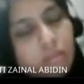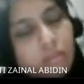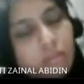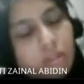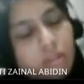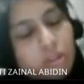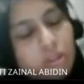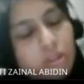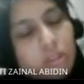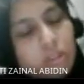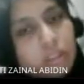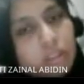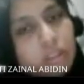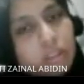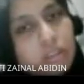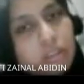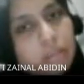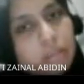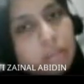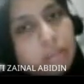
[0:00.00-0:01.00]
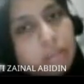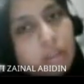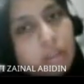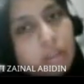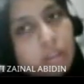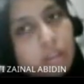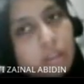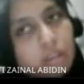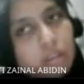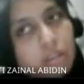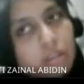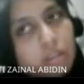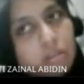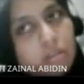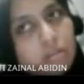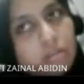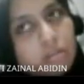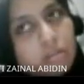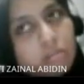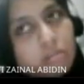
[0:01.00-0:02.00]
should I example?
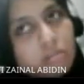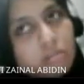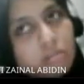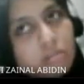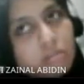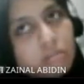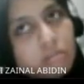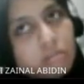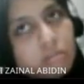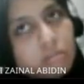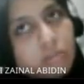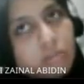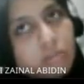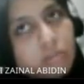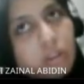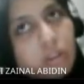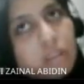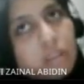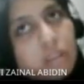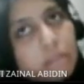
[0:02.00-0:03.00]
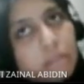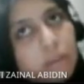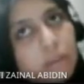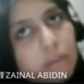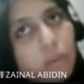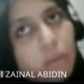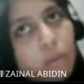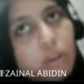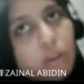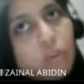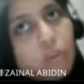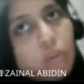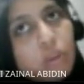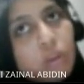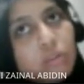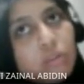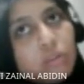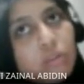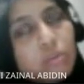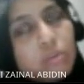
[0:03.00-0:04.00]
For example, when you want
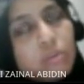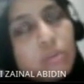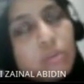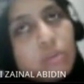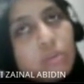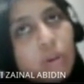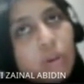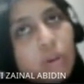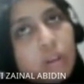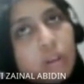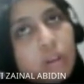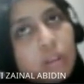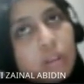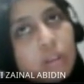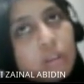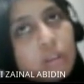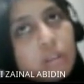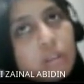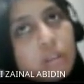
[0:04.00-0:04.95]
to draw a,